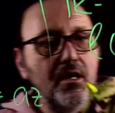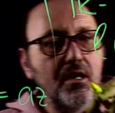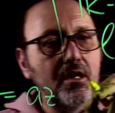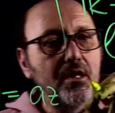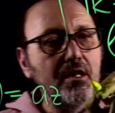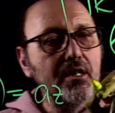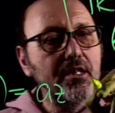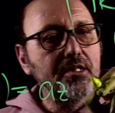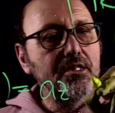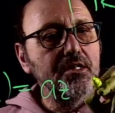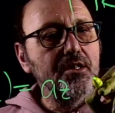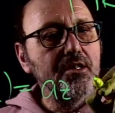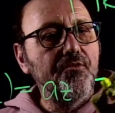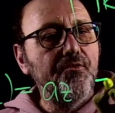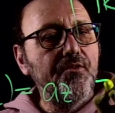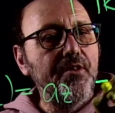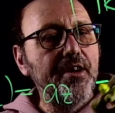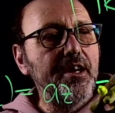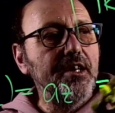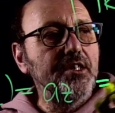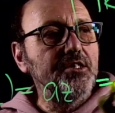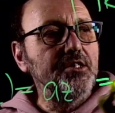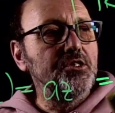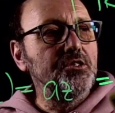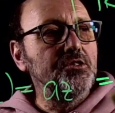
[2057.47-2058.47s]
linear
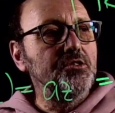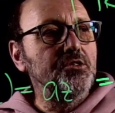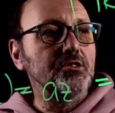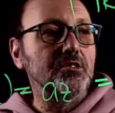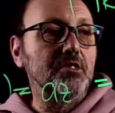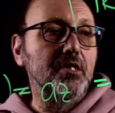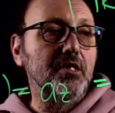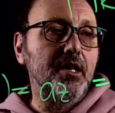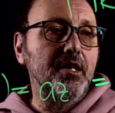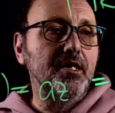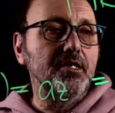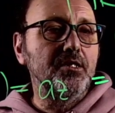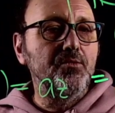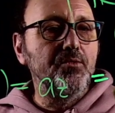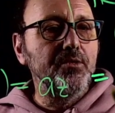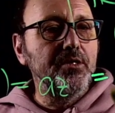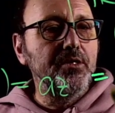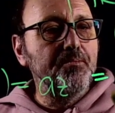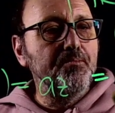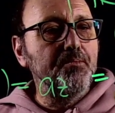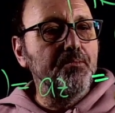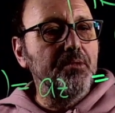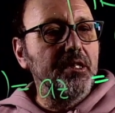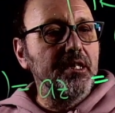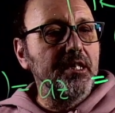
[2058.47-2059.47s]
functions and we
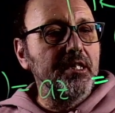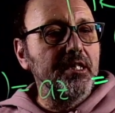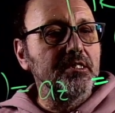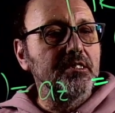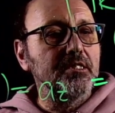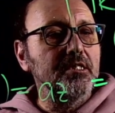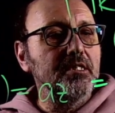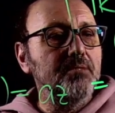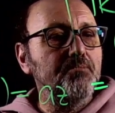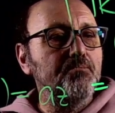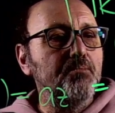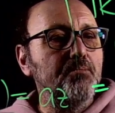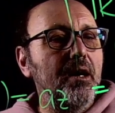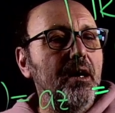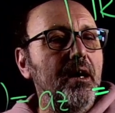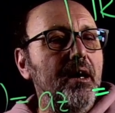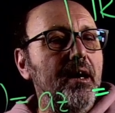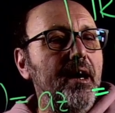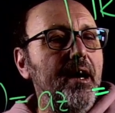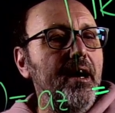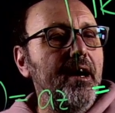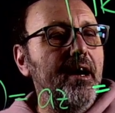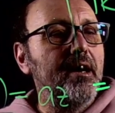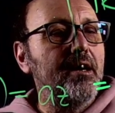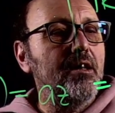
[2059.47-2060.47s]
replace it by
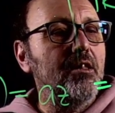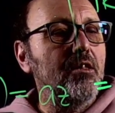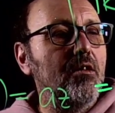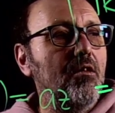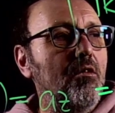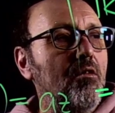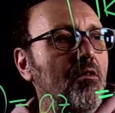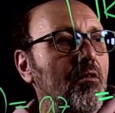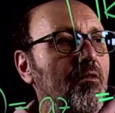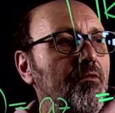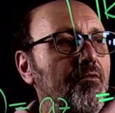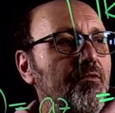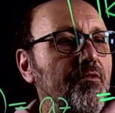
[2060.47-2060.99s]
L of